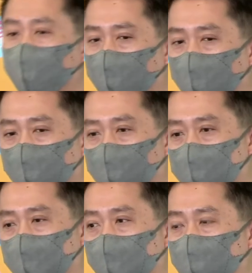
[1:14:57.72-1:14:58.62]
of COVID,
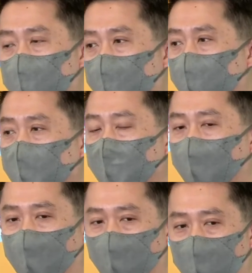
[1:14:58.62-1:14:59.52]

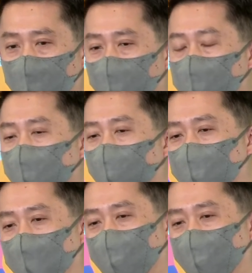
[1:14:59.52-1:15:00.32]
everybody has faced a lot of